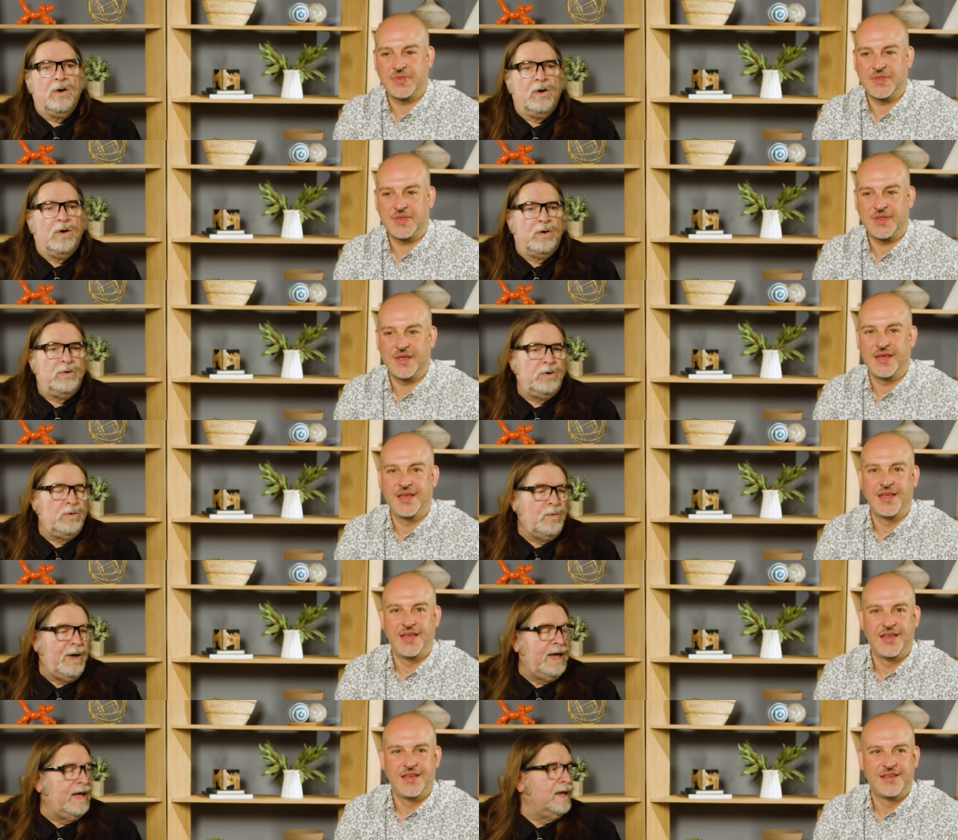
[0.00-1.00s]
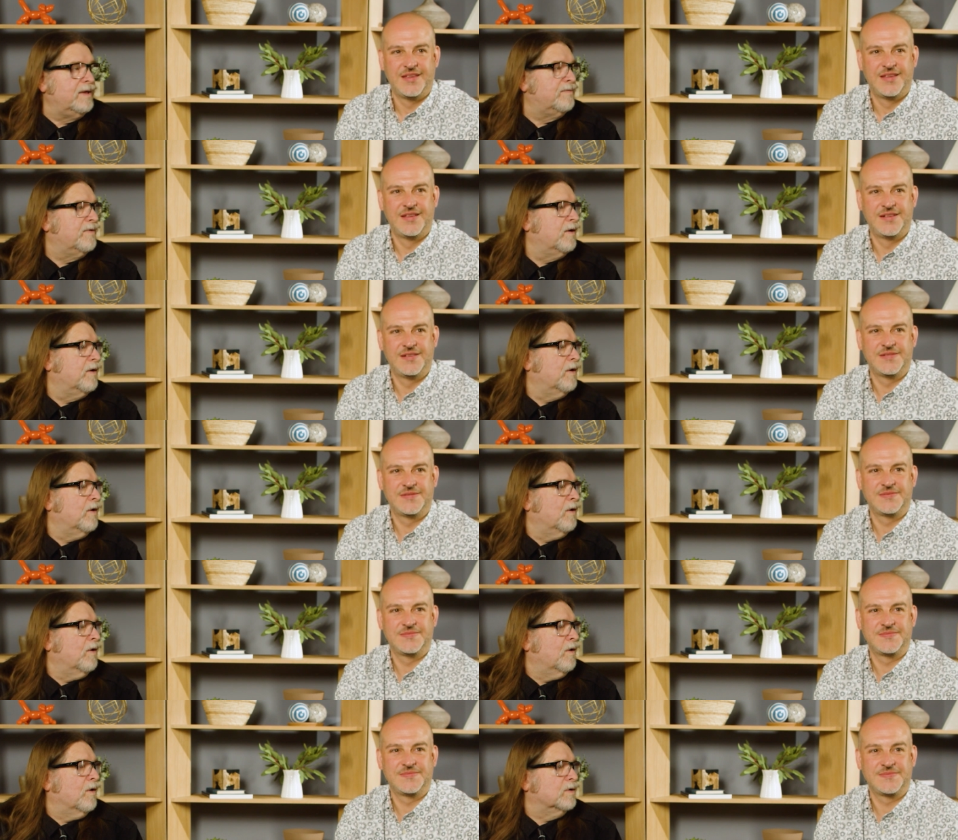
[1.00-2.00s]
Speaker 1: or new wave,
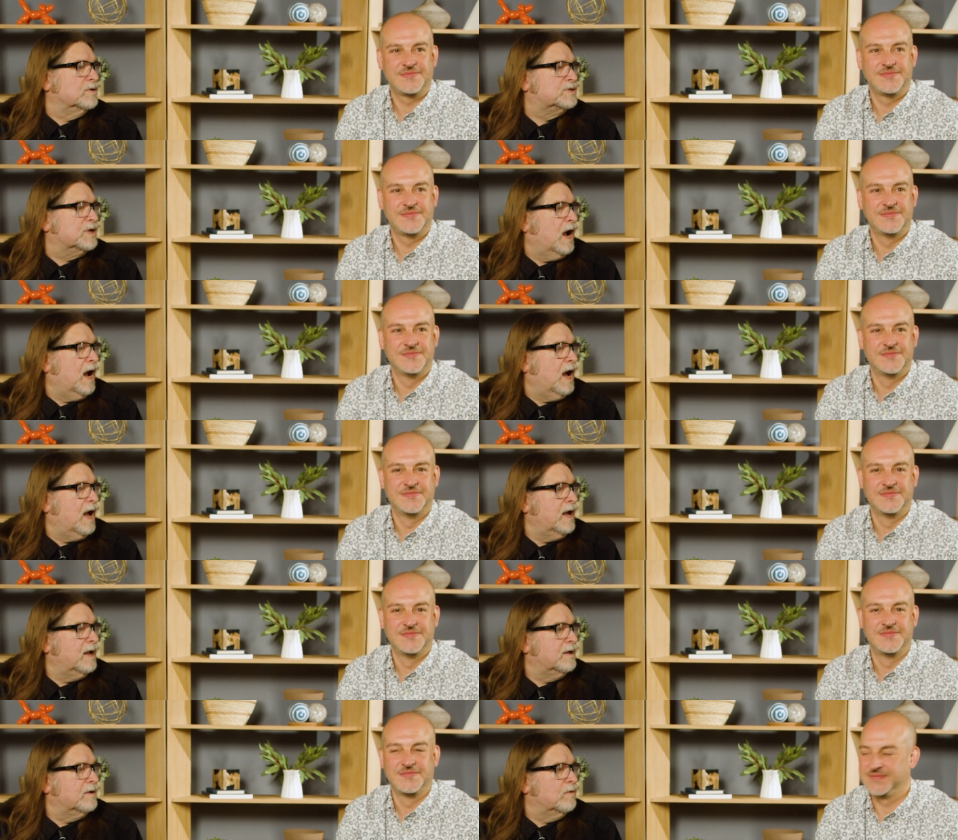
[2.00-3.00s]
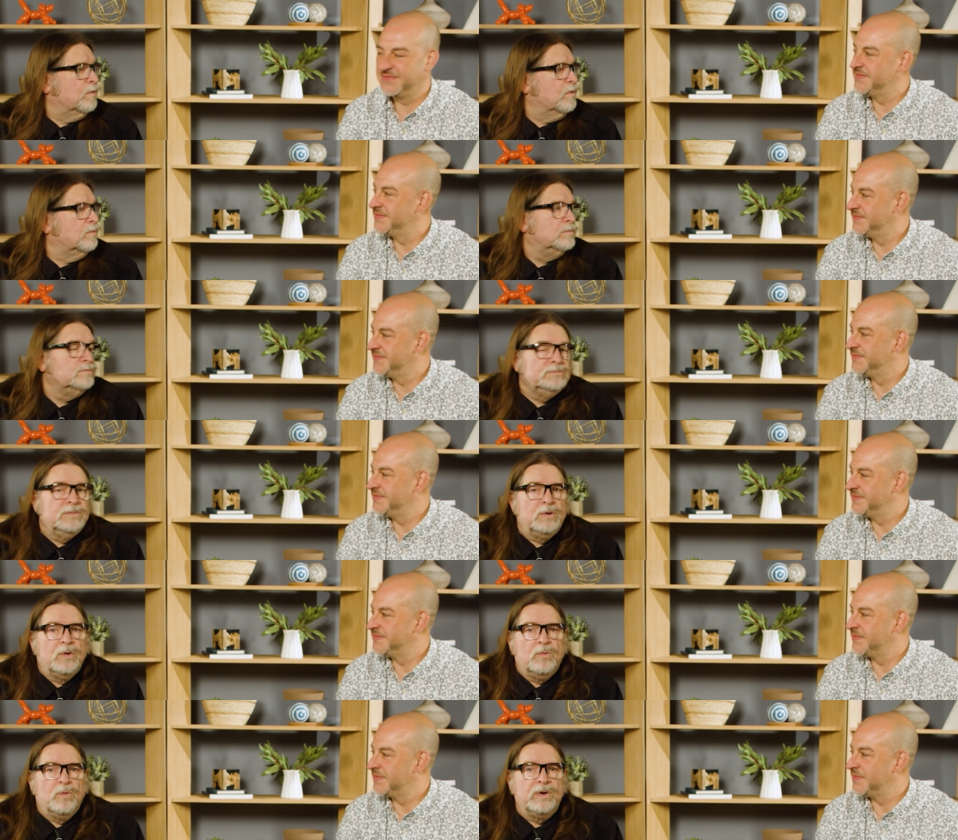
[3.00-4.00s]
or ska.
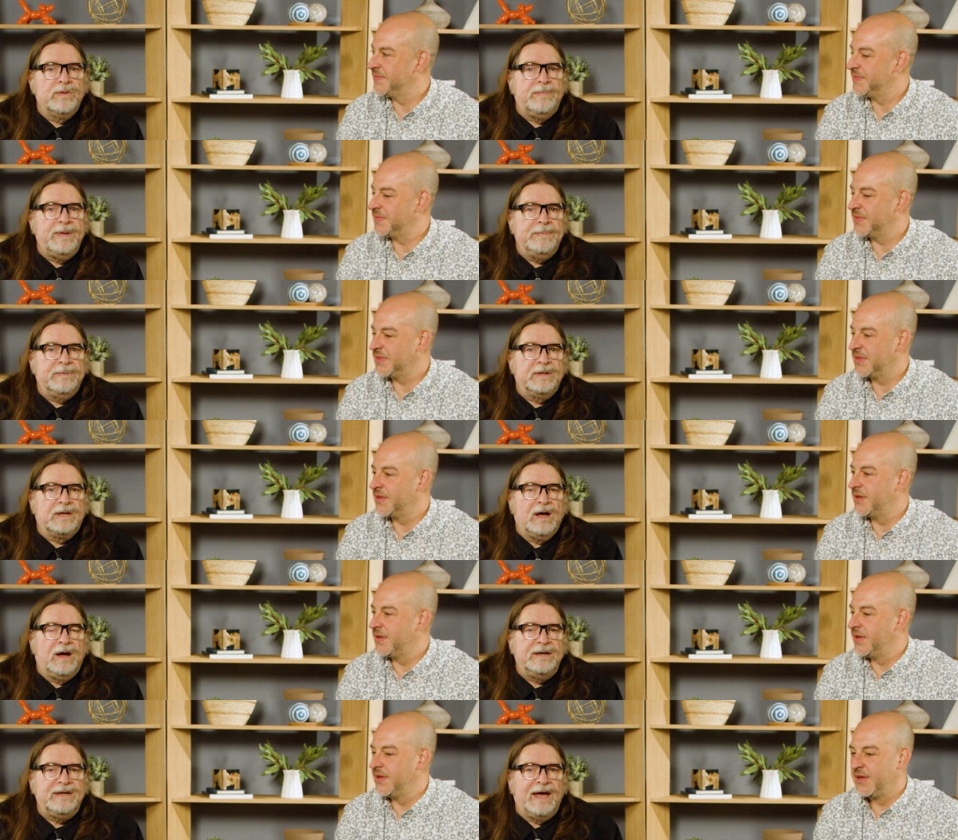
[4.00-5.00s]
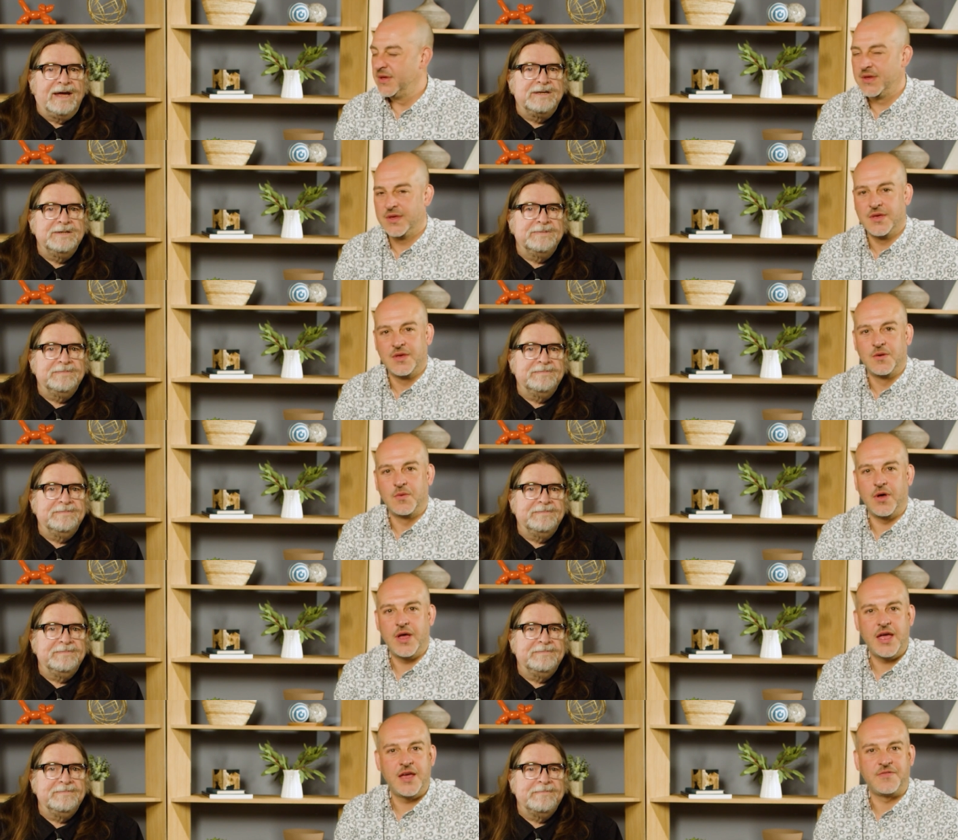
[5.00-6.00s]
We're the people to contact.
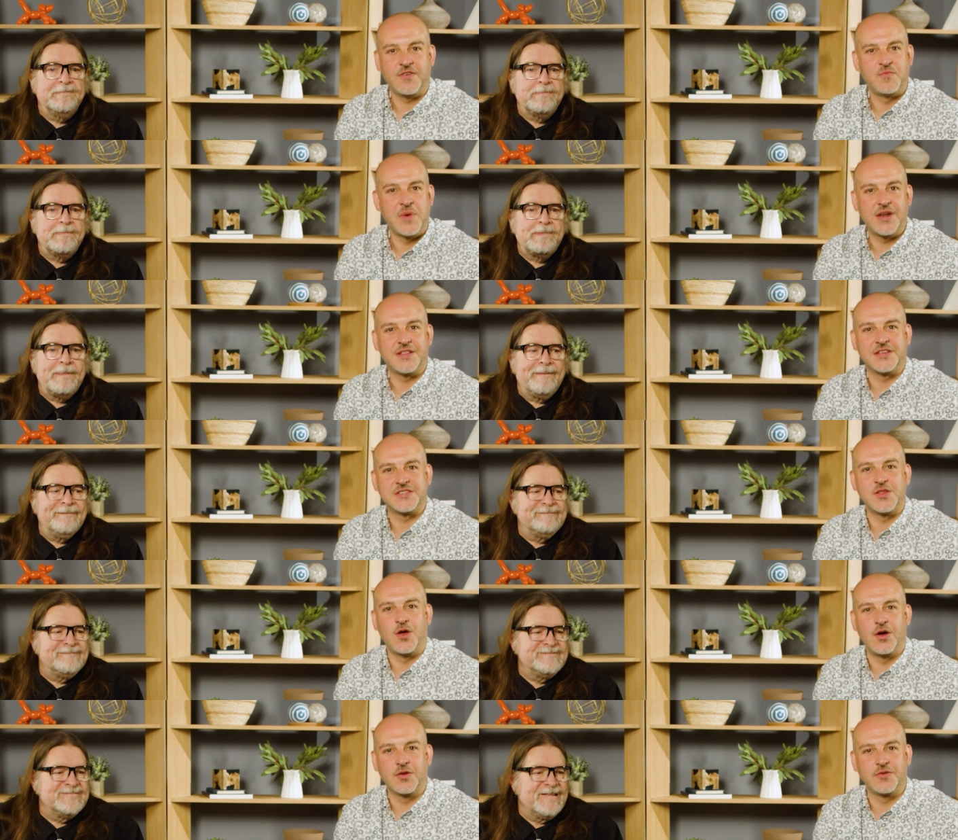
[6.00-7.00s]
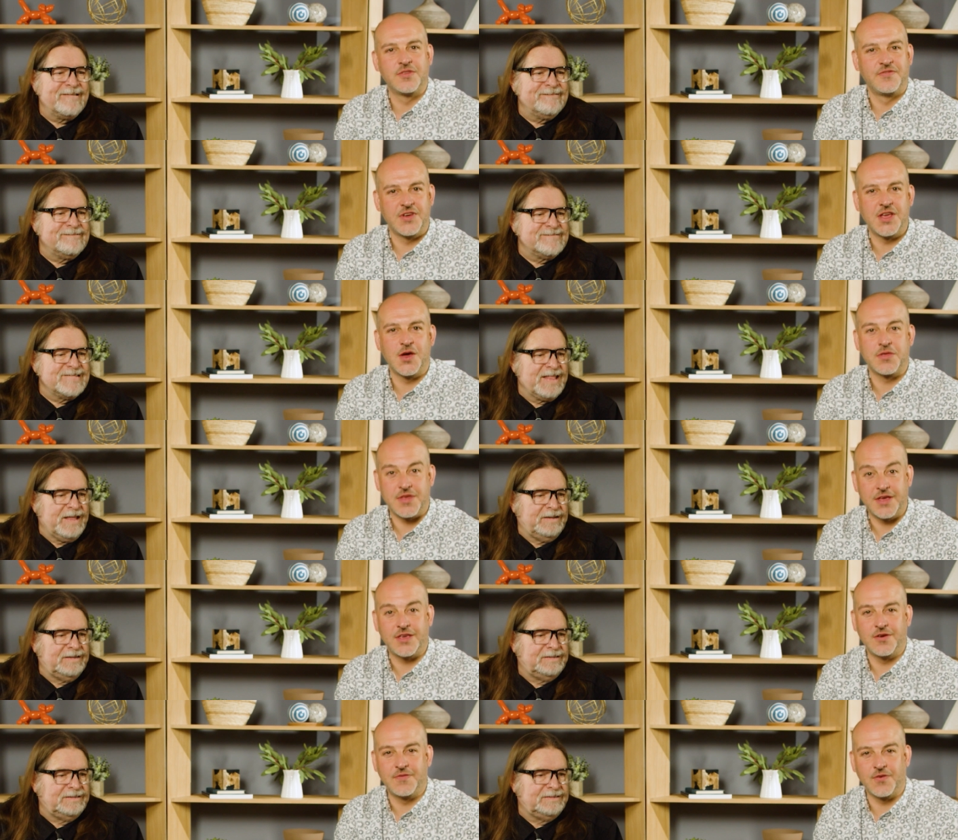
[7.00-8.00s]
Speaker 2: Well, hey, if you've made it this long through the video,
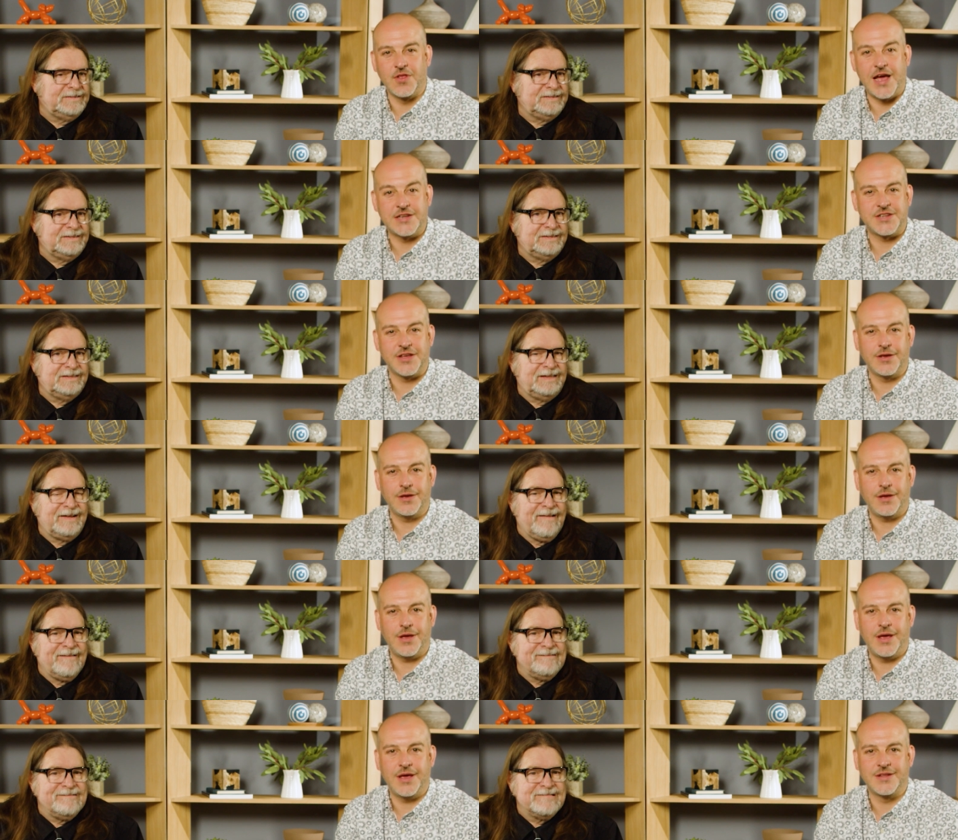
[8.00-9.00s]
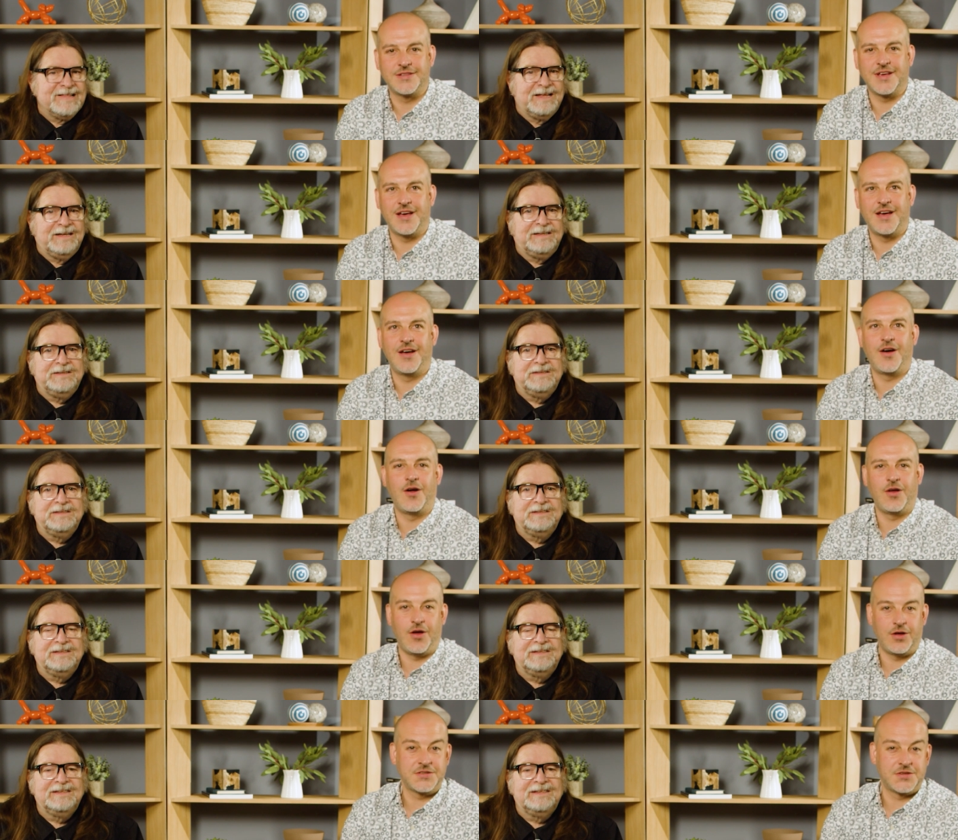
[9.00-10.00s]
thank you for lasting. And uh, I'll
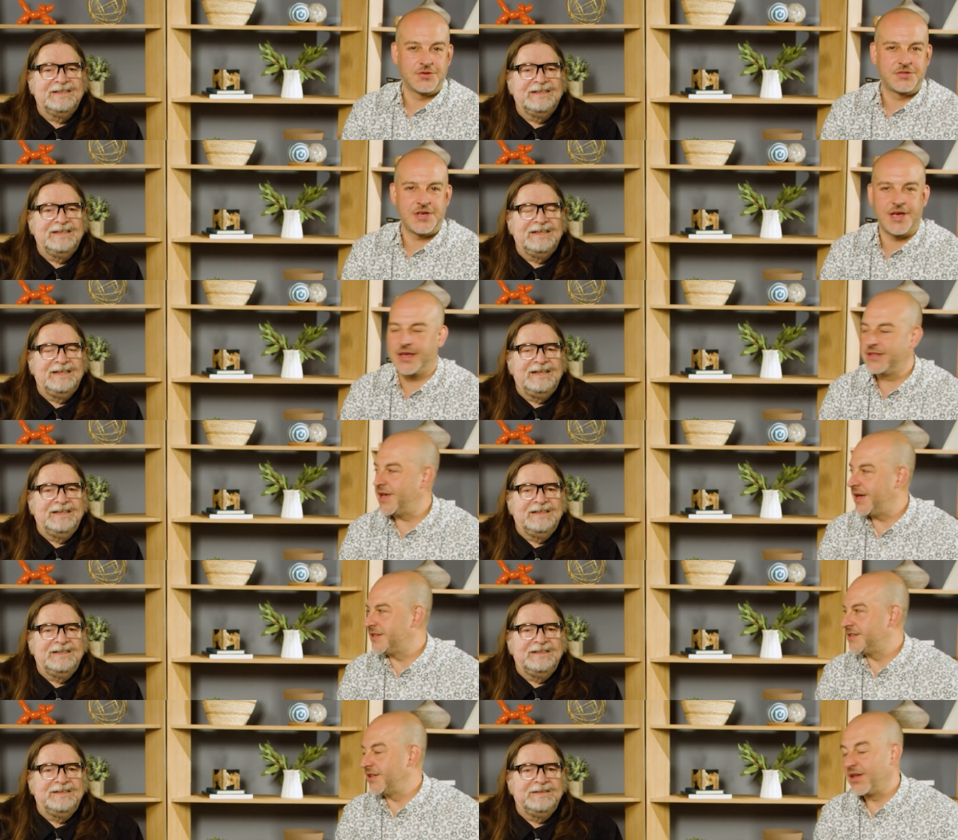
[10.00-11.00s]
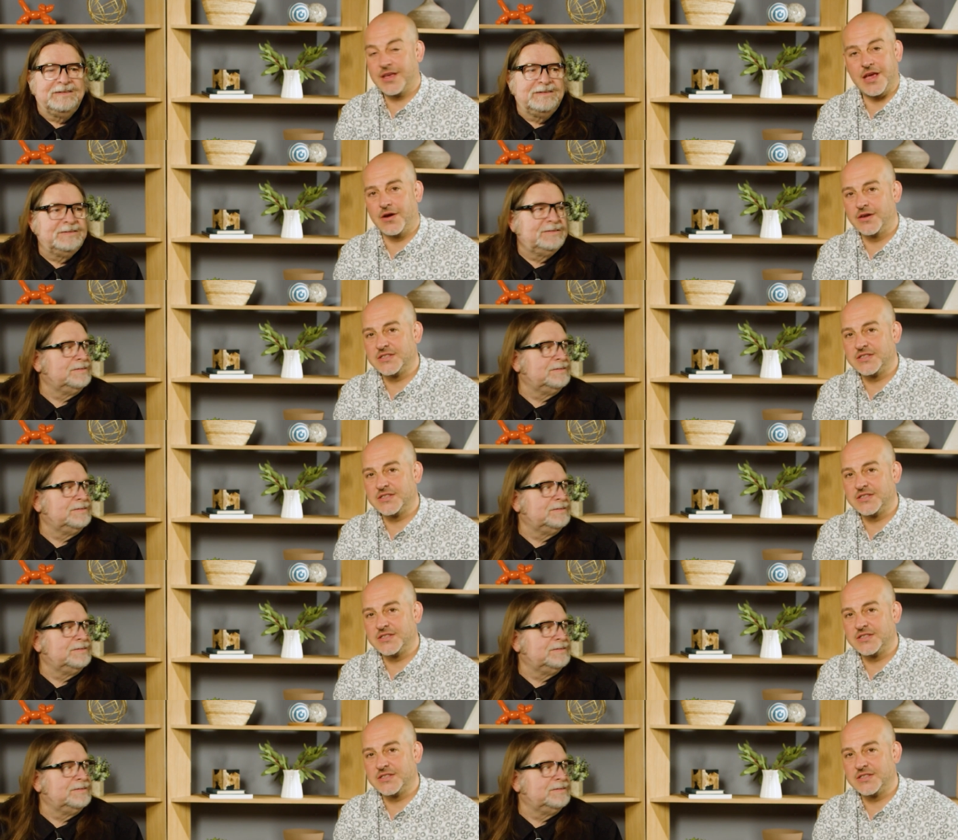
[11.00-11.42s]
also say that, uh, like Garry